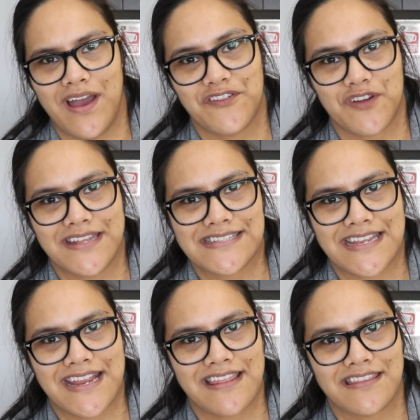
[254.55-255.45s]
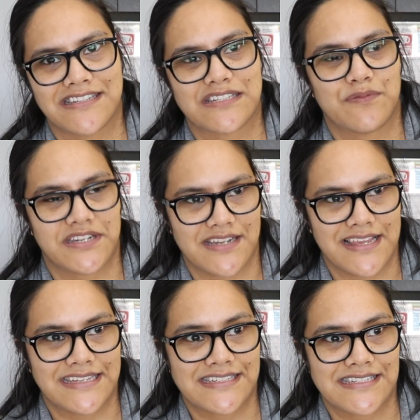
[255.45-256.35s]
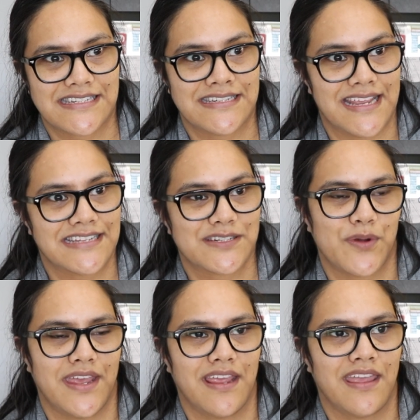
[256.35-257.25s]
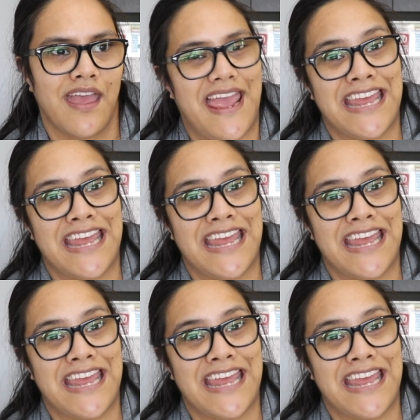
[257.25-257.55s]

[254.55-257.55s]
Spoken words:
after I see the specialist next week.